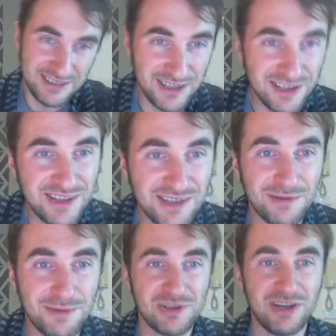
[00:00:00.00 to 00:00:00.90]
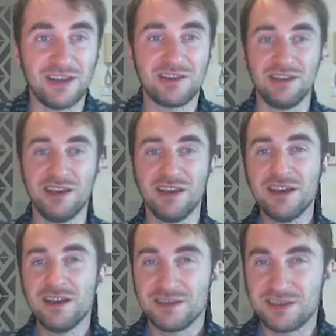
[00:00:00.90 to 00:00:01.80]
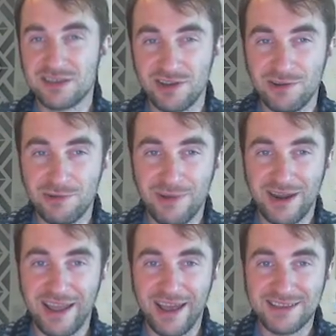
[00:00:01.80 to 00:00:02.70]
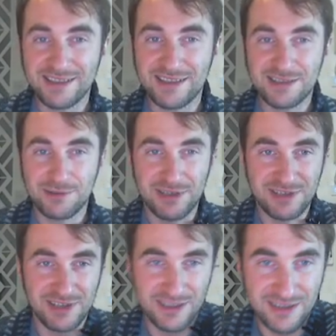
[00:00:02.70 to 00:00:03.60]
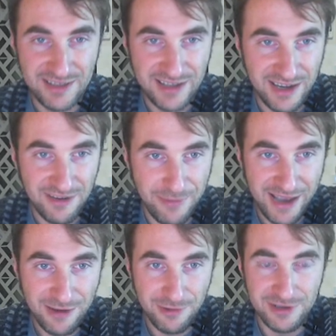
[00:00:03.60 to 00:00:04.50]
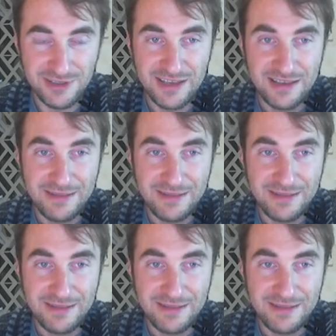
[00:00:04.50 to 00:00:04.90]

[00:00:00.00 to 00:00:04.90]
a good description actually. So when I asked this question, I did it kind of backwards,